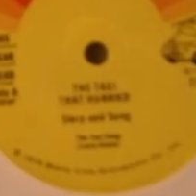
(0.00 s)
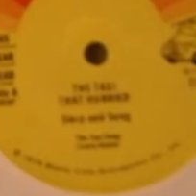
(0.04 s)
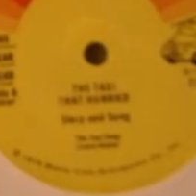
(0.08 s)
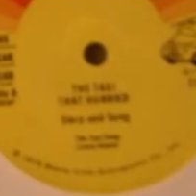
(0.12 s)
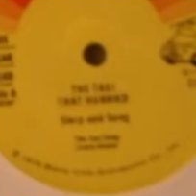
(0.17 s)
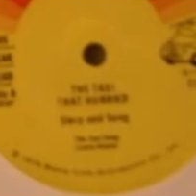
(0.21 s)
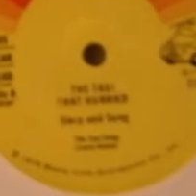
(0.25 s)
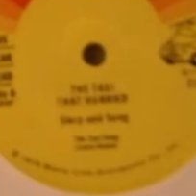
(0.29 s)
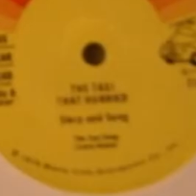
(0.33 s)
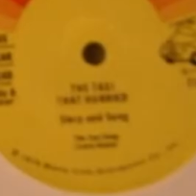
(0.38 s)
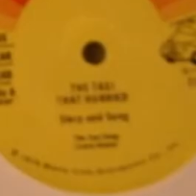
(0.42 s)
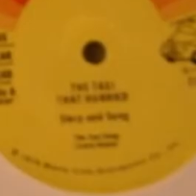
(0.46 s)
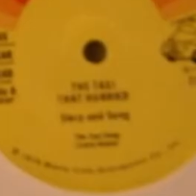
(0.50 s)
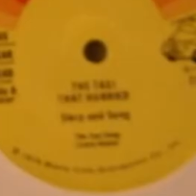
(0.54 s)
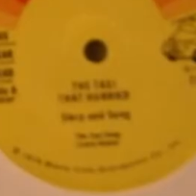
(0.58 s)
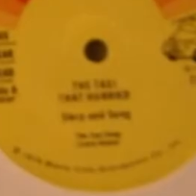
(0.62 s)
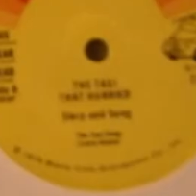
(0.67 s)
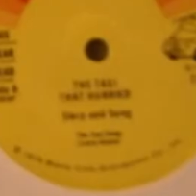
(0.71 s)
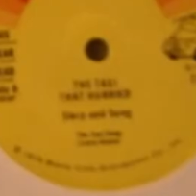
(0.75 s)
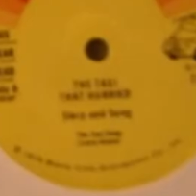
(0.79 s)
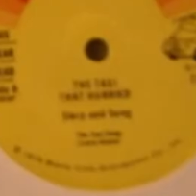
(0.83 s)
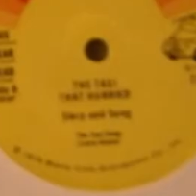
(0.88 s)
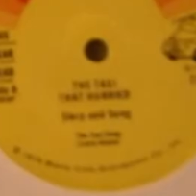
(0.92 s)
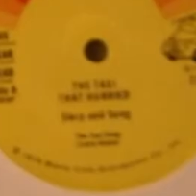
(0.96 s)

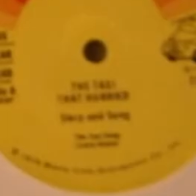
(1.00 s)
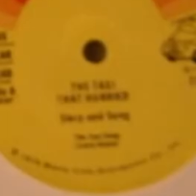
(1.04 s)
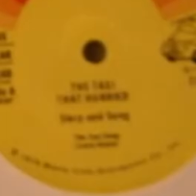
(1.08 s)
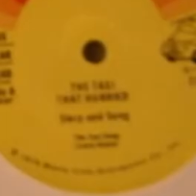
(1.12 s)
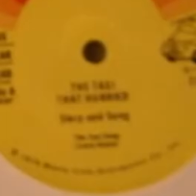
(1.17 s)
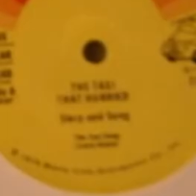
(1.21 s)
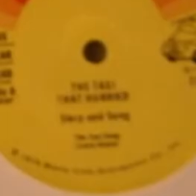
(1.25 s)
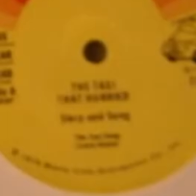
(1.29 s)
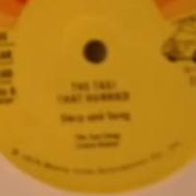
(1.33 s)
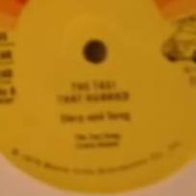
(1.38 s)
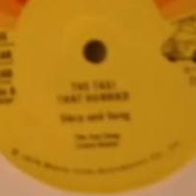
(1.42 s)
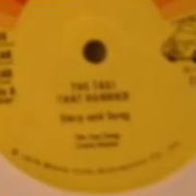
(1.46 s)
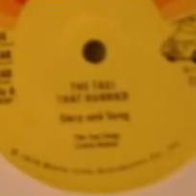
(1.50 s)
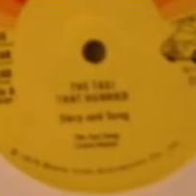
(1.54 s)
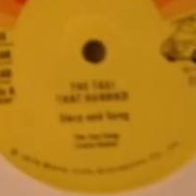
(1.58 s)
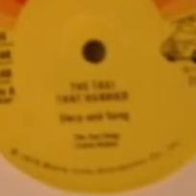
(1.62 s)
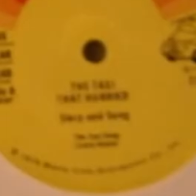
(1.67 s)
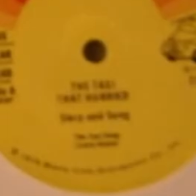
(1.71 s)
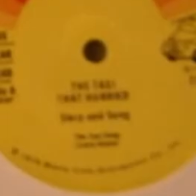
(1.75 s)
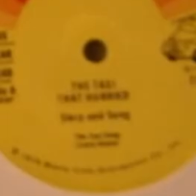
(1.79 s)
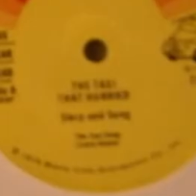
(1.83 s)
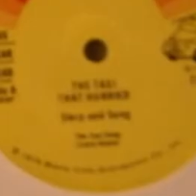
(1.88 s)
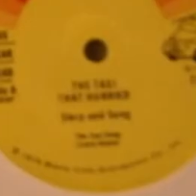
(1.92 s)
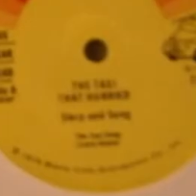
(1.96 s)

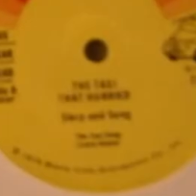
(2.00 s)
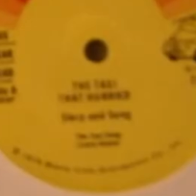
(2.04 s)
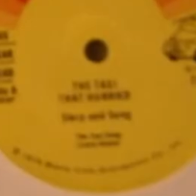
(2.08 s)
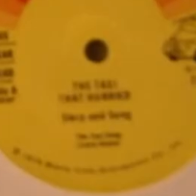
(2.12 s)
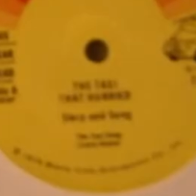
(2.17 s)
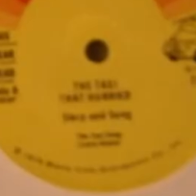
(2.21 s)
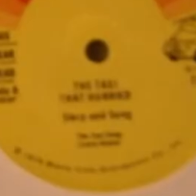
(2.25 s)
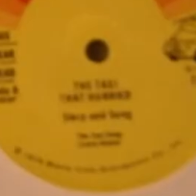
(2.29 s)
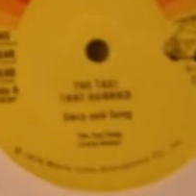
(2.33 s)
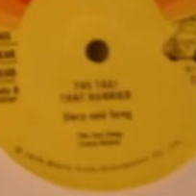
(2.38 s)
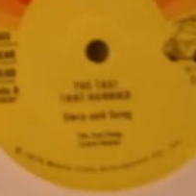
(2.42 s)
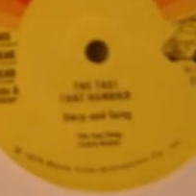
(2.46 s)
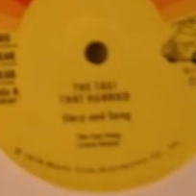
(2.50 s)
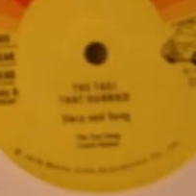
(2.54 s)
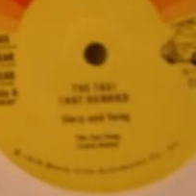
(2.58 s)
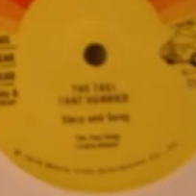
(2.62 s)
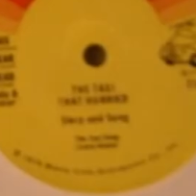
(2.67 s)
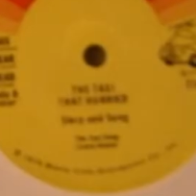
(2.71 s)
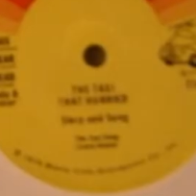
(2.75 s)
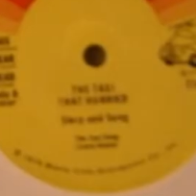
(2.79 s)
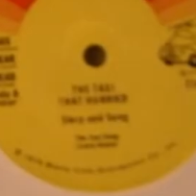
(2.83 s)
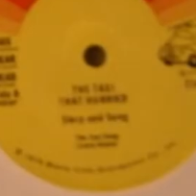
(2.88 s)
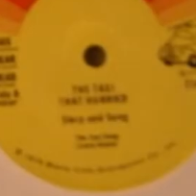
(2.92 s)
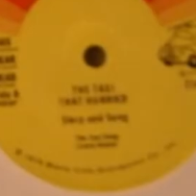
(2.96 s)

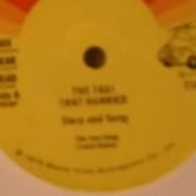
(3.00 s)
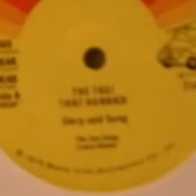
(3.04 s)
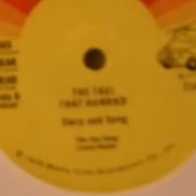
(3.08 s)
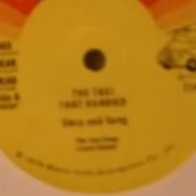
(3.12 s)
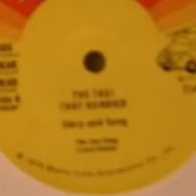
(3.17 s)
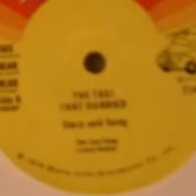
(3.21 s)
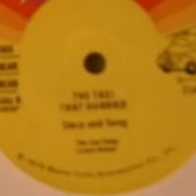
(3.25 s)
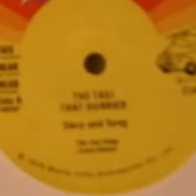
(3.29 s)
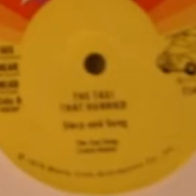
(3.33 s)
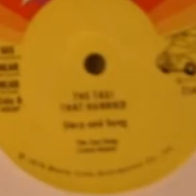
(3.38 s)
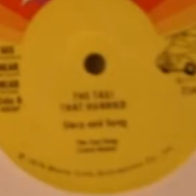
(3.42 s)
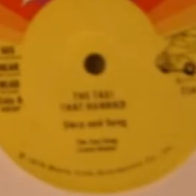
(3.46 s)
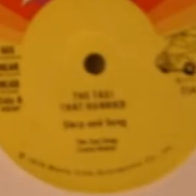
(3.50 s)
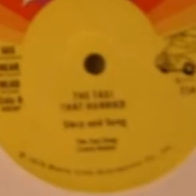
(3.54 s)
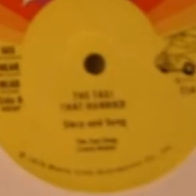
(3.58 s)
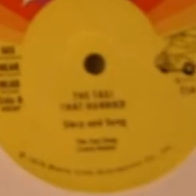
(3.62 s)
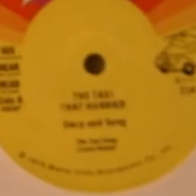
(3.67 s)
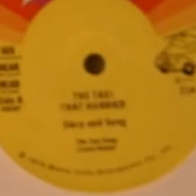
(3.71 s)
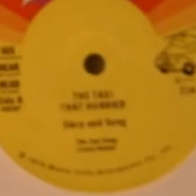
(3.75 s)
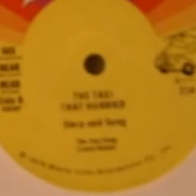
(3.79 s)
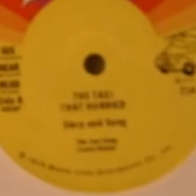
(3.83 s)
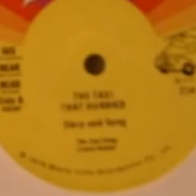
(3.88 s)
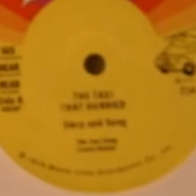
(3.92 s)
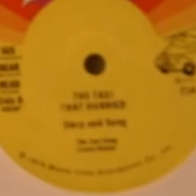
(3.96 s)

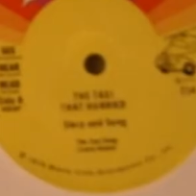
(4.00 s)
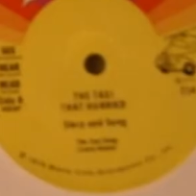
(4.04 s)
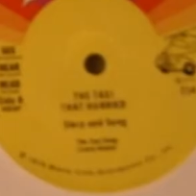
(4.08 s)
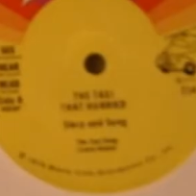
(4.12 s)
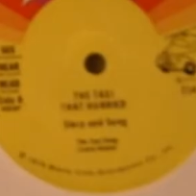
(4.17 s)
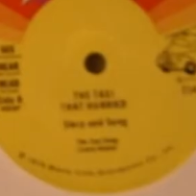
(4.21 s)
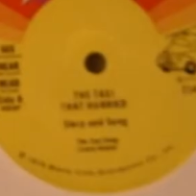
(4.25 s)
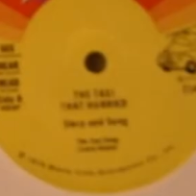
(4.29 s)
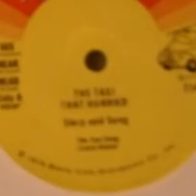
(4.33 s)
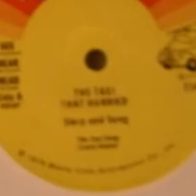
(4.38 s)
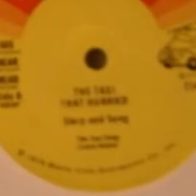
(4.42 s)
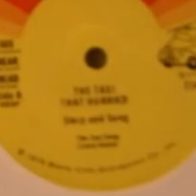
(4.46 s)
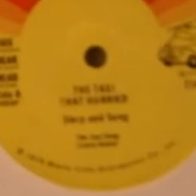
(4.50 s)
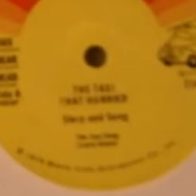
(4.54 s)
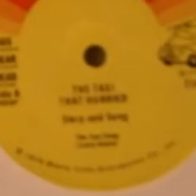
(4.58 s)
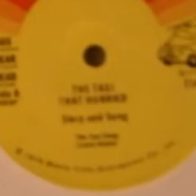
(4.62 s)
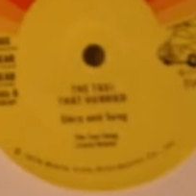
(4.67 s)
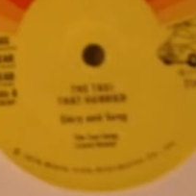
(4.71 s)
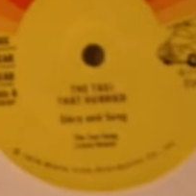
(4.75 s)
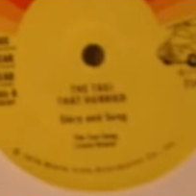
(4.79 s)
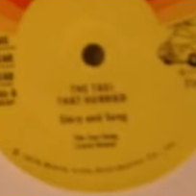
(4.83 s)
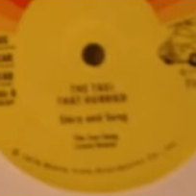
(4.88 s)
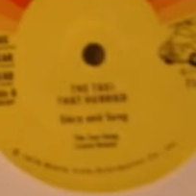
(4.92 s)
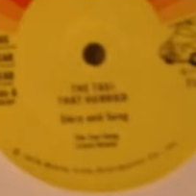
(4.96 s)

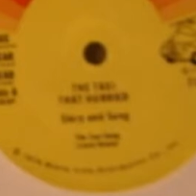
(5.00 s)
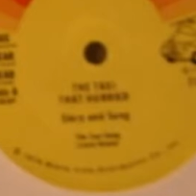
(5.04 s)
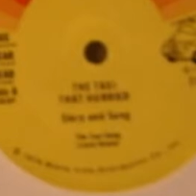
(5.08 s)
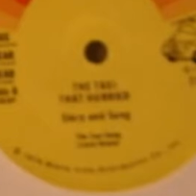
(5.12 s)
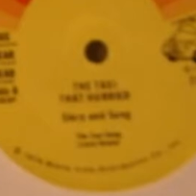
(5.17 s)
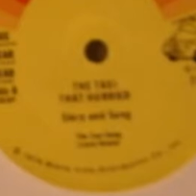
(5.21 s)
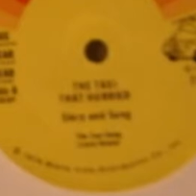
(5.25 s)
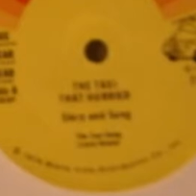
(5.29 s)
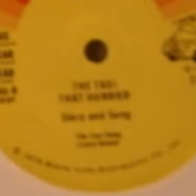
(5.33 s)
[no speech]